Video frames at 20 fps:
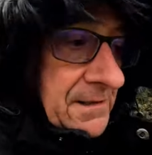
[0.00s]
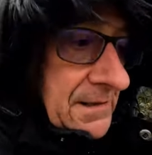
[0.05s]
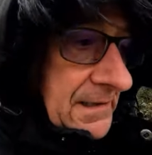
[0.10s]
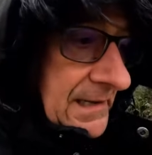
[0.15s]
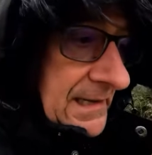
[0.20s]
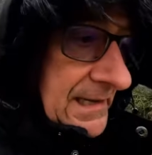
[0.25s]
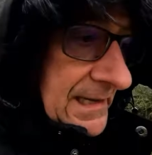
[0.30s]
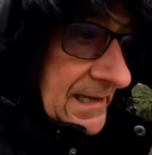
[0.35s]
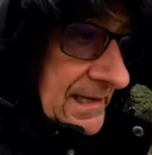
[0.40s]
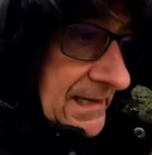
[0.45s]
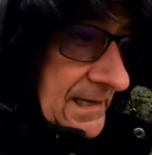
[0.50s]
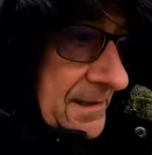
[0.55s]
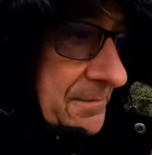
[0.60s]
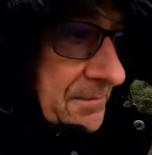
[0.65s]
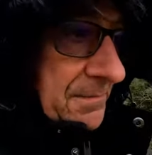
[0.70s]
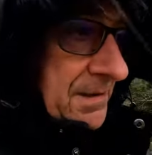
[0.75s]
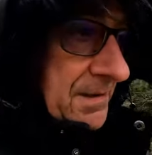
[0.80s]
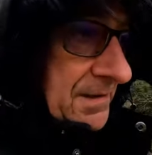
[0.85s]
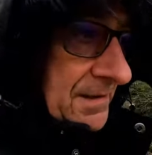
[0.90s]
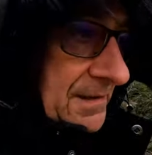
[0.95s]

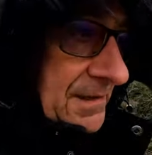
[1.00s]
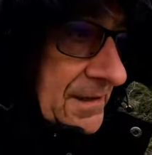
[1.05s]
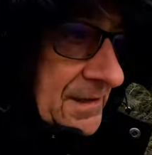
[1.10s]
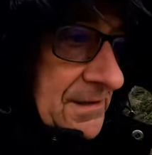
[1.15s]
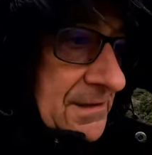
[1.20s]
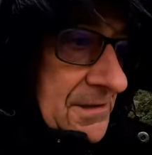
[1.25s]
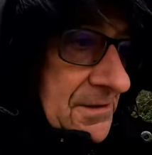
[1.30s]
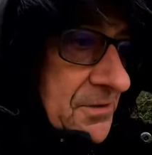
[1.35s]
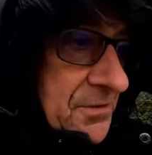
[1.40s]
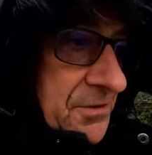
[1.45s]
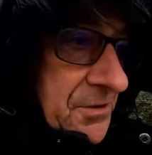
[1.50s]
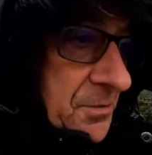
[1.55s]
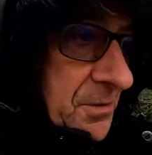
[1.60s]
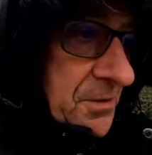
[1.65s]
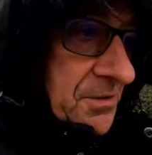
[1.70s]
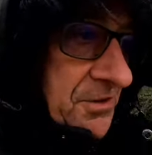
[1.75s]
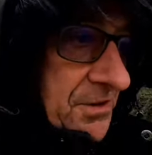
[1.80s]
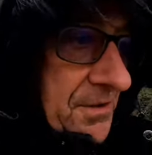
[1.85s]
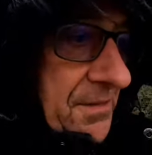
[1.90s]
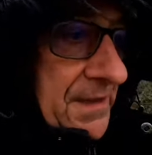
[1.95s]
So if you're
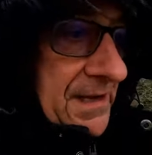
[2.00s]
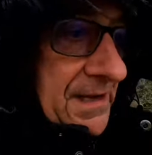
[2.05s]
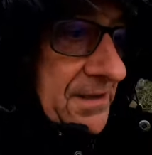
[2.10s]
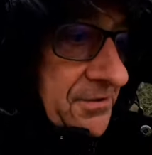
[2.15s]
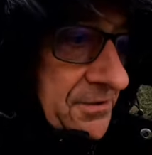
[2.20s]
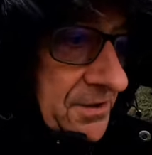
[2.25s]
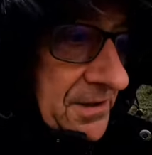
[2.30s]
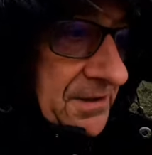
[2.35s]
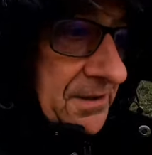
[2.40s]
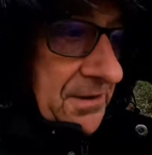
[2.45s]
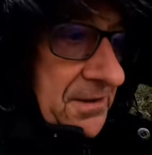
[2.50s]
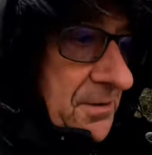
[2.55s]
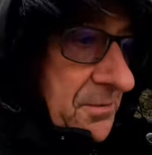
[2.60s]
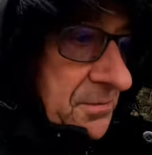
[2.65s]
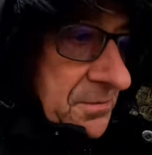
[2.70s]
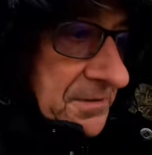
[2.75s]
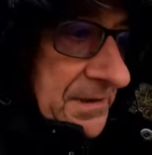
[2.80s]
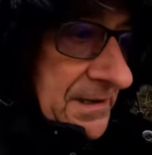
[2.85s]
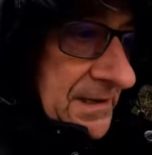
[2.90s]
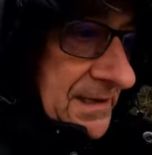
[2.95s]
watching this, I
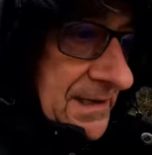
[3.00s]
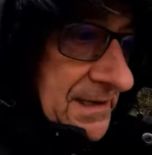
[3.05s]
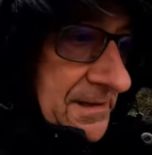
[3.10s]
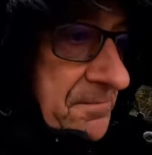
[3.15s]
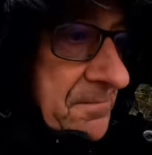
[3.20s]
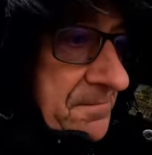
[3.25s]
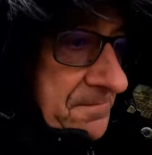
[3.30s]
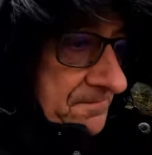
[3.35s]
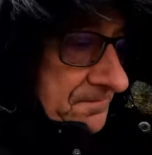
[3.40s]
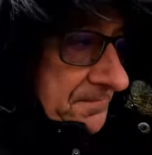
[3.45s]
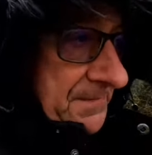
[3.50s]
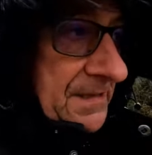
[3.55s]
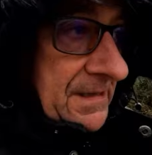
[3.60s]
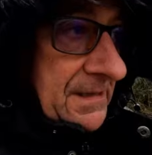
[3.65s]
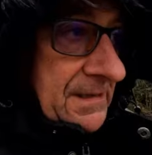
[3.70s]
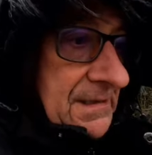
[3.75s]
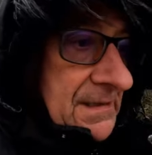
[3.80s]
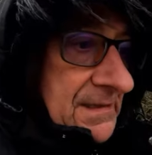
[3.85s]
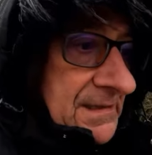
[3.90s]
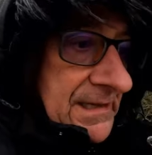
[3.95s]
don't know,
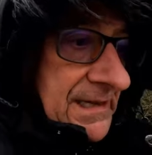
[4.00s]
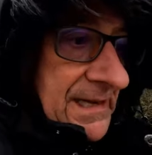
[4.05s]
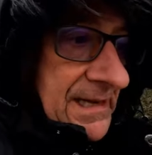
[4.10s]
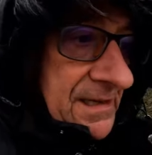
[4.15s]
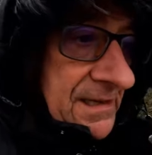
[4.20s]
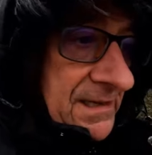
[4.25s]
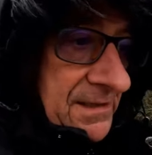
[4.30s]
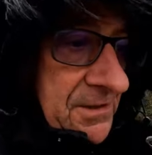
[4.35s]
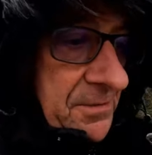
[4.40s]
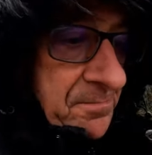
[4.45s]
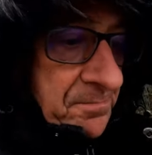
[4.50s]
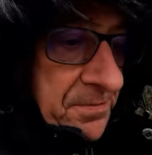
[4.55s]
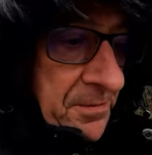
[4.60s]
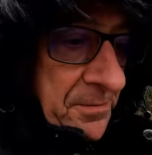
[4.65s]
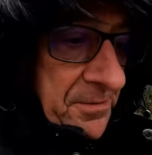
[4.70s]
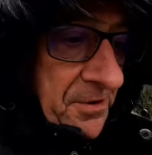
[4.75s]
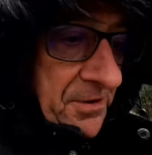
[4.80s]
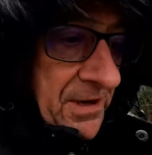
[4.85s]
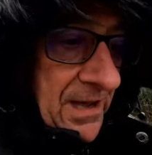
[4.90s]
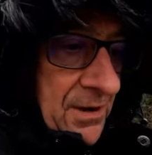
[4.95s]
it's
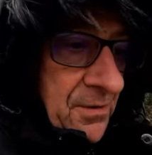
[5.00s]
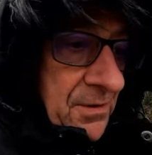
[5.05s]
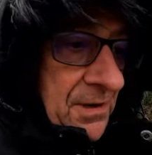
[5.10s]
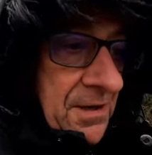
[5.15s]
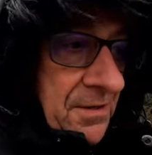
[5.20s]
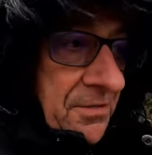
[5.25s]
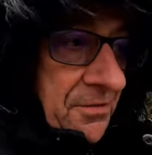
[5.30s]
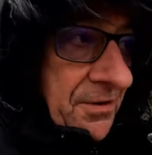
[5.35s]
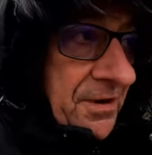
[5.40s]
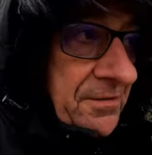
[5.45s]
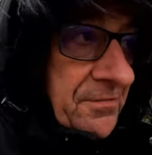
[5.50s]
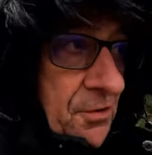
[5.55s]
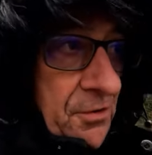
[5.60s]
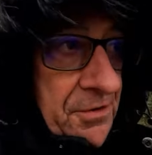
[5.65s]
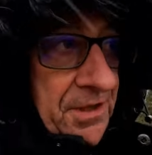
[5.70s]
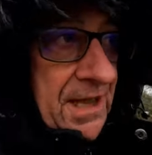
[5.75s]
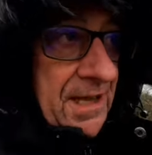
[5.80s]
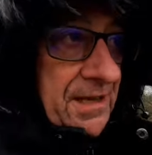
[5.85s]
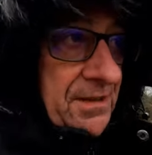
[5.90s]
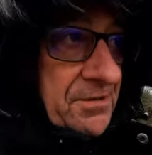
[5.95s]
probably going out 3 or
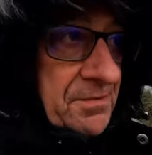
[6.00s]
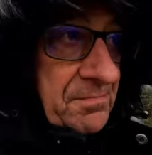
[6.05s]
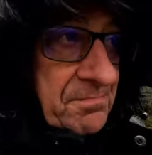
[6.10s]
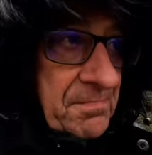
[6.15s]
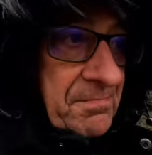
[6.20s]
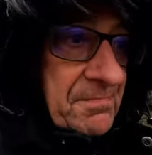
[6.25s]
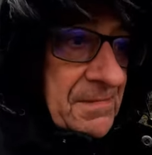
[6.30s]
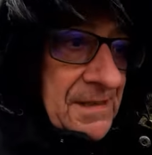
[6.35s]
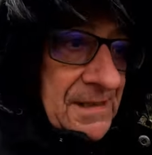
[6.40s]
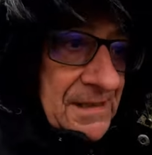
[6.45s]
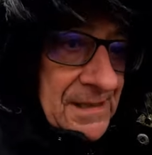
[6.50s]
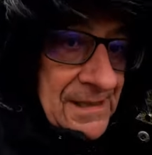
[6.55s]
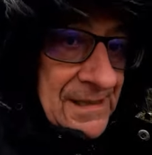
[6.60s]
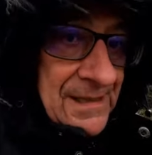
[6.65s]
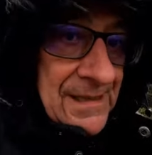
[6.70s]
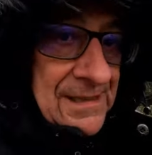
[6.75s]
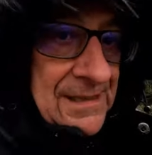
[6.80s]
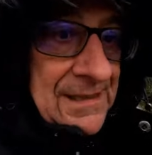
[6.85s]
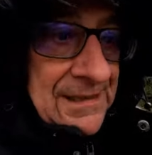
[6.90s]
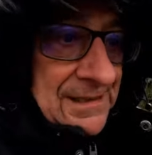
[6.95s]
4 days
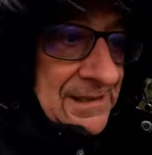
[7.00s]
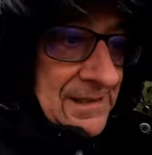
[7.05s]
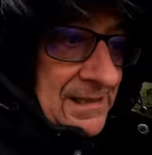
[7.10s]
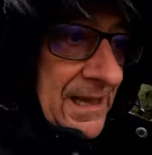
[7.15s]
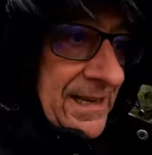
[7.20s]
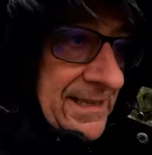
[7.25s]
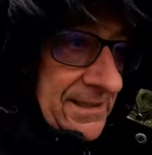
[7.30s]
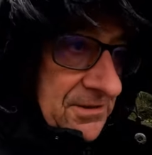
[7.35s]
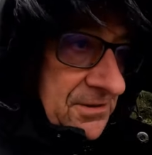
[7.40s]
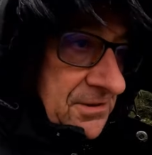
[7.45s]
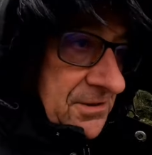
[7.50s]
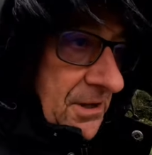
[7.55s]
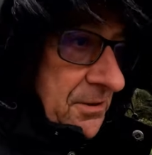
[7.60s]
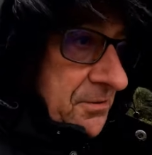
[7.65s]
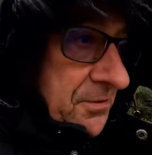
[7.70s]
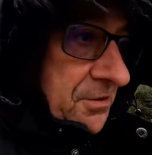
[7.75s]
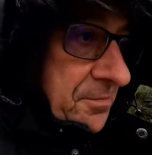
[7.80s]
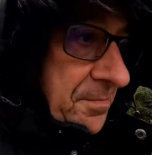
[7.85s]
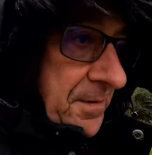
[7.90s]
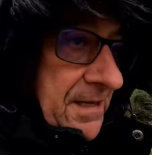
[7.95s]
late,
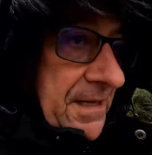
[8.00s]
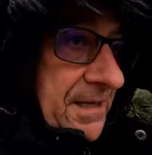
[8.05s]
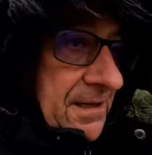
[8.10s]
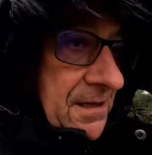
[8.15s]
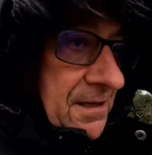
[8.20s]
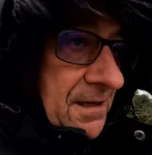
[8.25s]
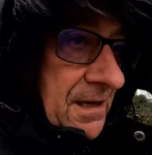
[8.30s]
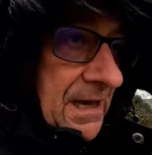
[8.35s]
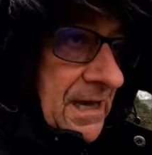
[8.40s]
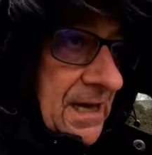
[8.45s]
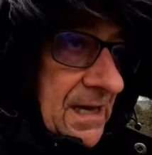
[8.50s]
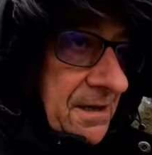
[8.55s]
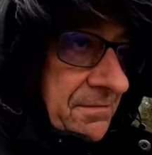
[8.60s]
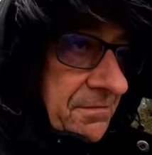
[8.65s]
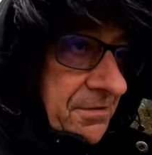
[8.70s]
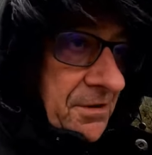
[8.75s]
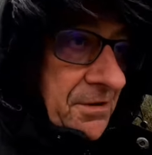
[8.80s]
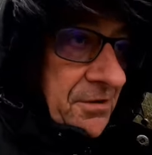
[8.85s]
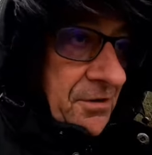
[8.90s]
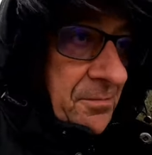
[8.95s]
so to speak,
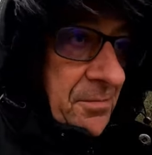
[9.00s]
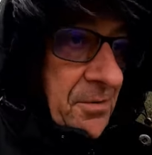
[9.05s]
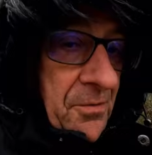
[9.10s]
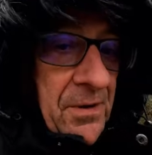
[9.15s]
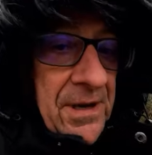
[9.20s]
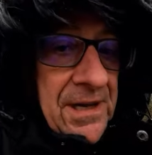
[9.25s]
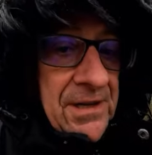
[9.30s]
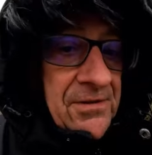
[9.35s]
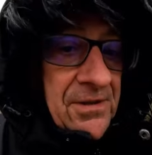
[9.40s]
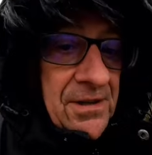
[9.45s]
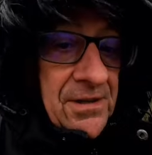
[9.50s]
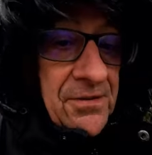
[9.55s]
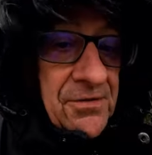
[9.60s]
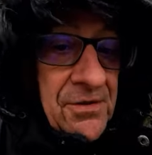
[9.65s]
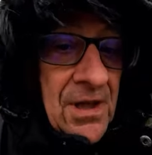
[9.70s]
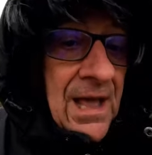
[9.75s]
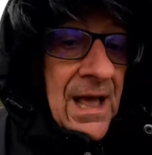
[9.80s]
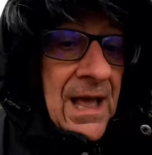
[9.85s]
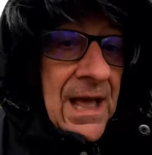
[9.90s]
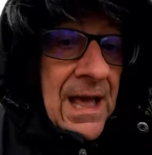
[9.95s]
for a number of
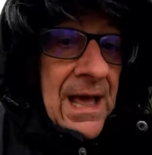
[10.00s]
reasons.